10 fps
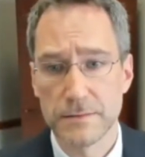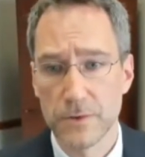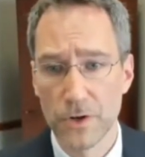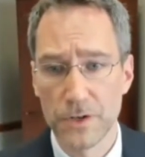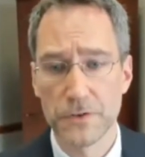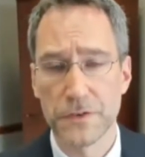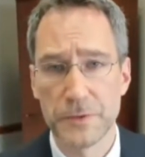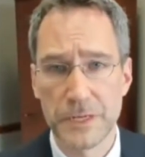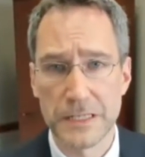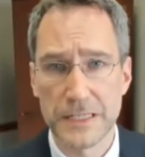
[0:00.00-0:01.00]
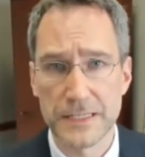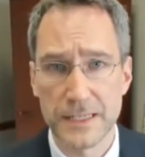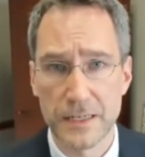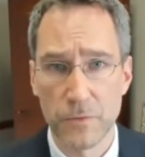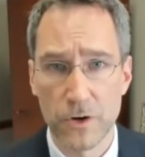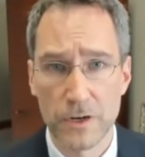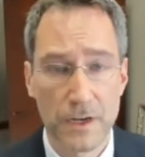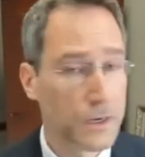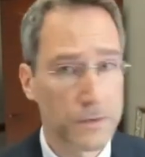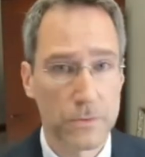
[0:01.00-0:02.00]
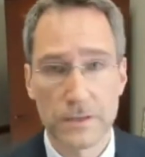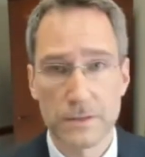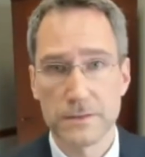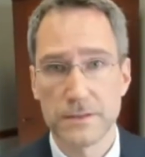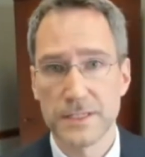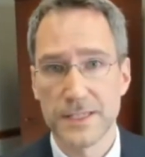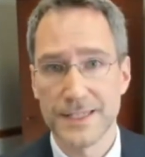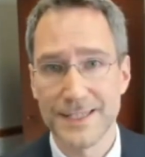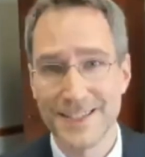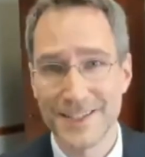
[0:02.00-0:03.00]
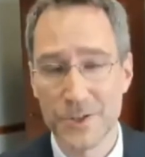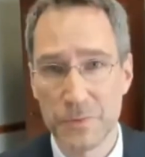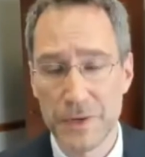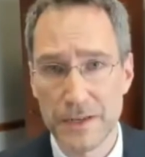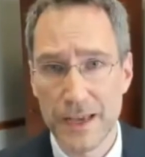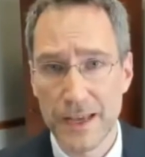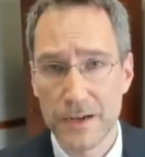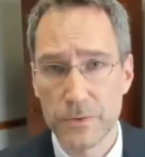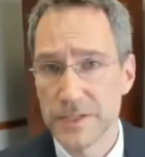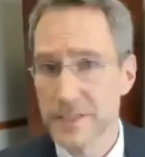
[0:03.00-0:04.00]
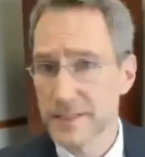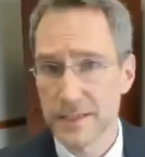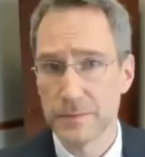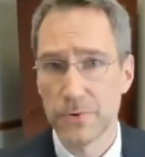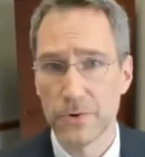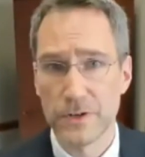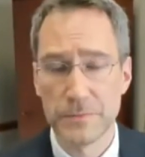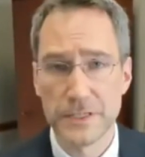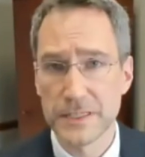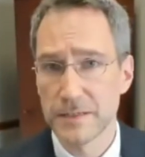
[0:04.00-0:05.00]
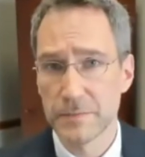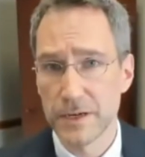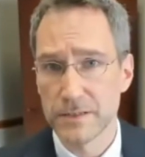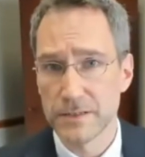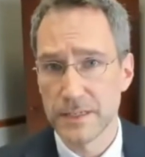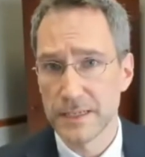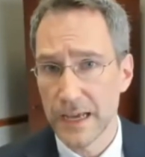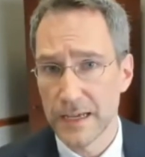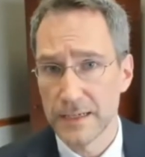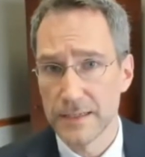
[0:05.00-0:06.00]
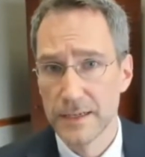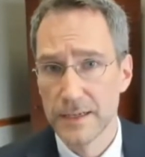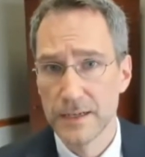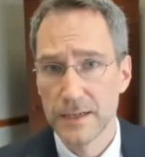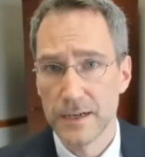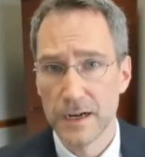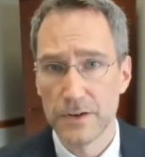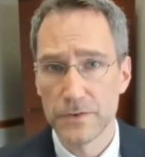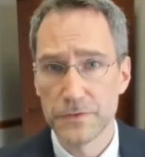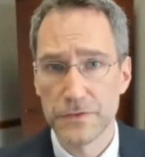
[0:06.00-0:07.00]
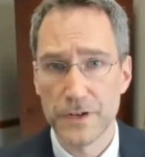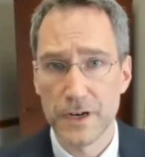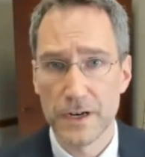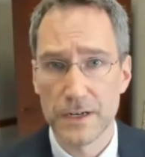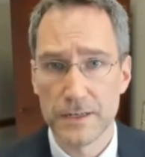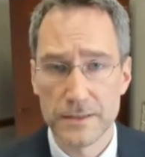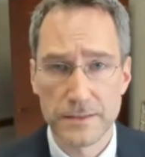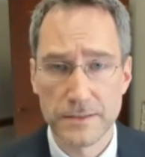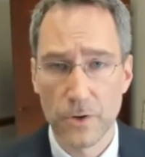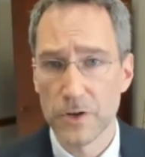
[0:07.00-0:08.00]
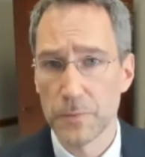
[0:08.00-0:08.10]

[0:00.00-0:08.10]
oil from the Middle East anymore. Well, the statistics don't bear that out. We still import 1 million barrels a day of oil